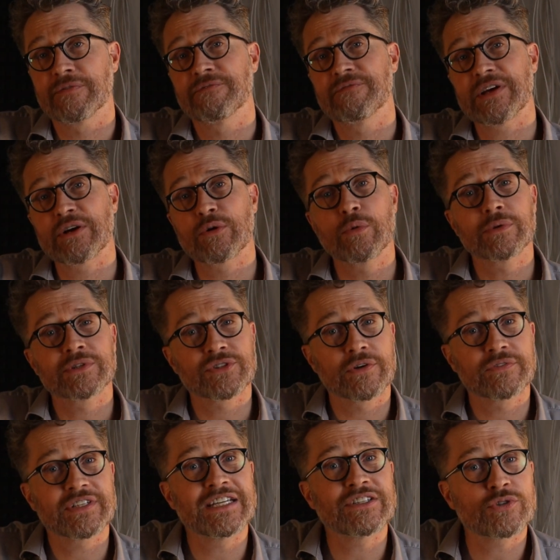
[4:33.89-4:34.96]
the Federal
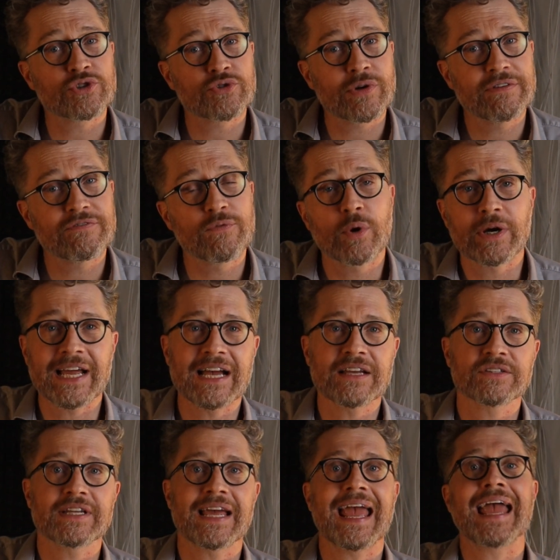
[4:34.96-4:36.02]
Reserve's interest rate
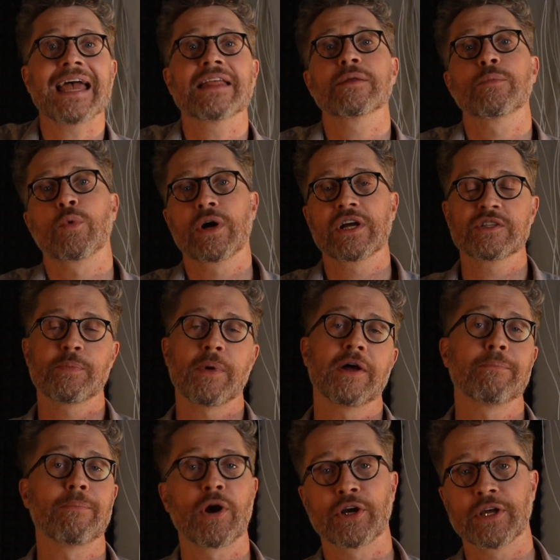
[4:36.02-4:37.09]
forecast and the mortgage
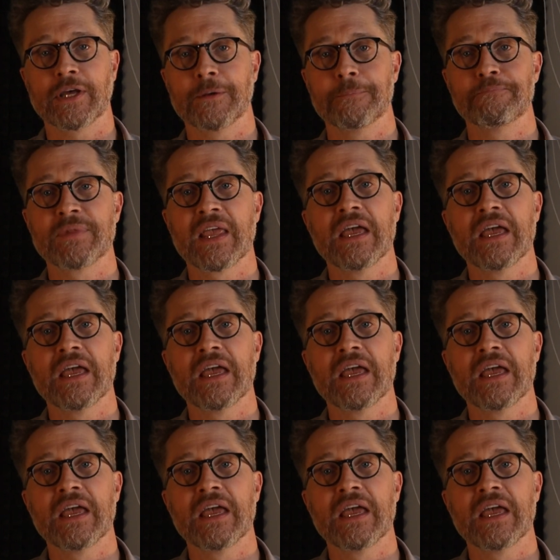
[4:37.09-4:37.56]
bond market.